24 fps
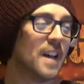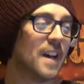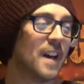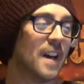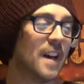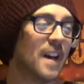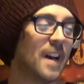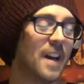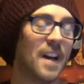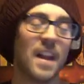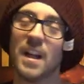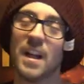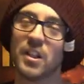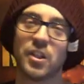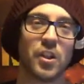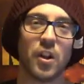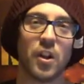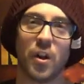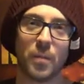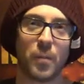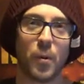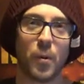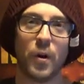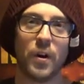Uh, that's
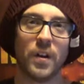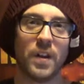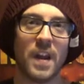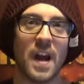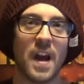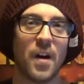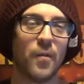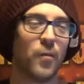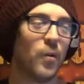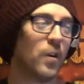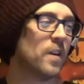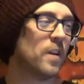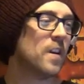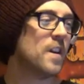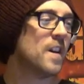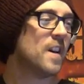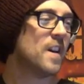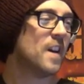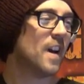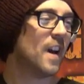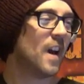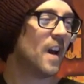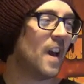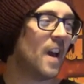another point on that one.
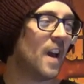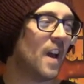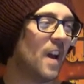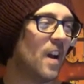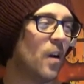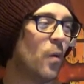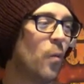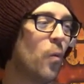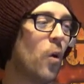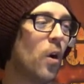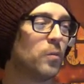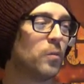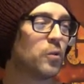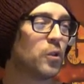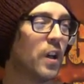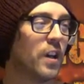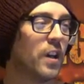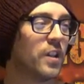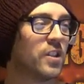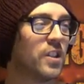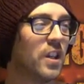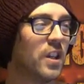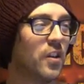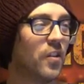Uh, what I'm
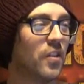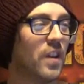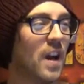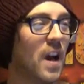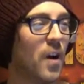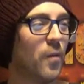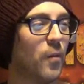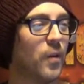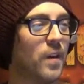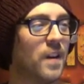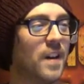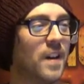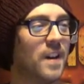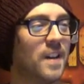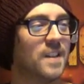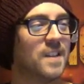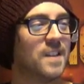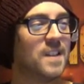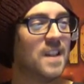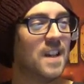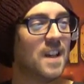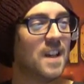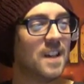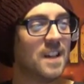trying to say on that one
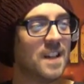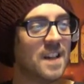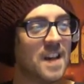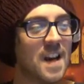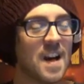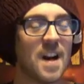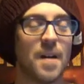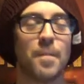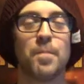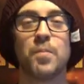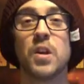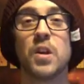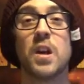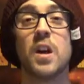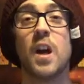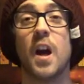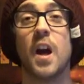is, yeah, yeah